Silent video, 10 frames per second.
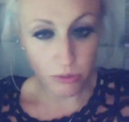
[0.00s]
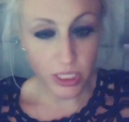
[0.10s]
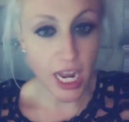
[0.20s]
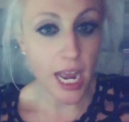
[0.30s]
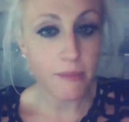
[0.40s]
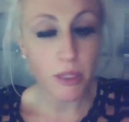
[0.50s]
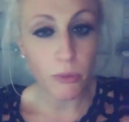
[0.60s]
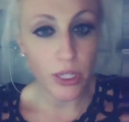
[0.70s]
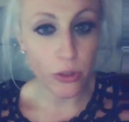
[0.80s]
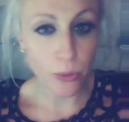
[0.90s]
time that
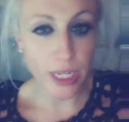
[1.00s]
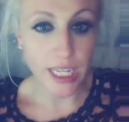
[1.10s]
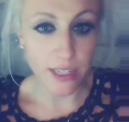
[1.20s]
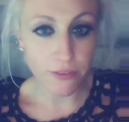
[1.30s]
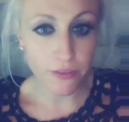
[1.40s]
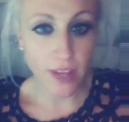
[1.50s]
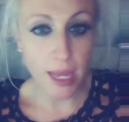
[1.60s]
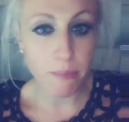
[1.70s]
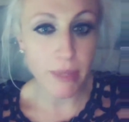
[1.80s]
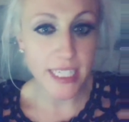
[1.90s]
we grieve.
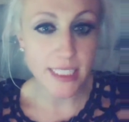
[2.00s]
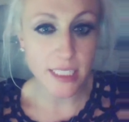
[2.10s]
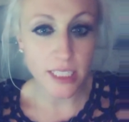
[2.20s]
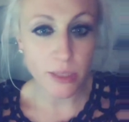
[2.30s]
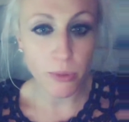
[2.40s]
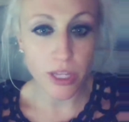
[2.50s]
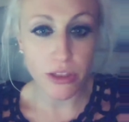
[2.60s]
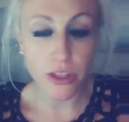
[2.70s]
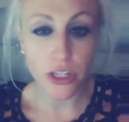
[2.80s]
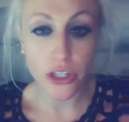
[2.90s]
And basically
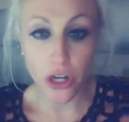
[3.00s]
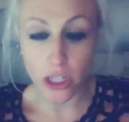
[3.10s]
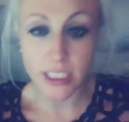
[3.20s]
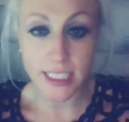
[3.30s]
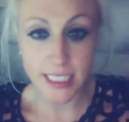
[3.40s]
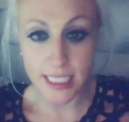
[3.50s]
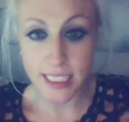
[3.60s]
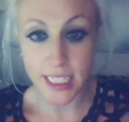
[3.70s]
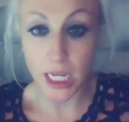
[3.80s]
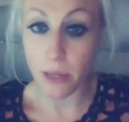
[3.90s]
with
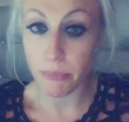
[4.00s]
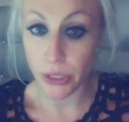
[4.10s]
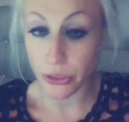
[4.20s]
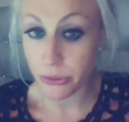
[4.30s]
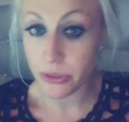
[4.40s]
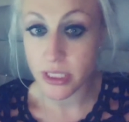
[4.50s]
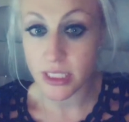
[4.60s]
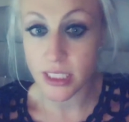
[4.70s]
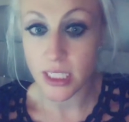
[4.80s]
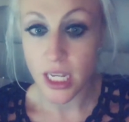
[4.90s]
narcissistic
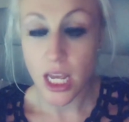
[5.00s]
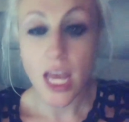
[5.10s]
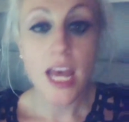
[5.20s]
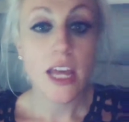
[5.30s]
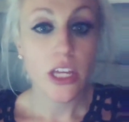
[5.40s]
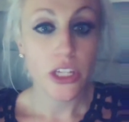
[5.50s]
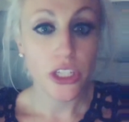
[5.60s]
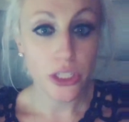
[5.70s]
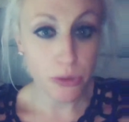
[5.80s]
abuse, you